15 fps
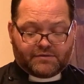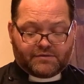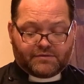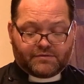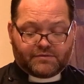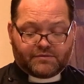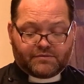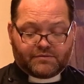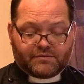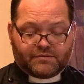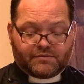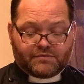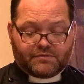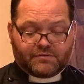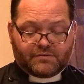
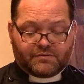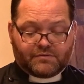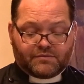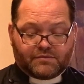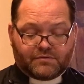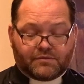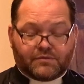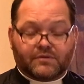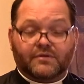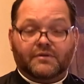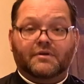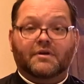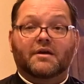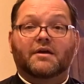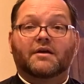No one is speaking in this clip.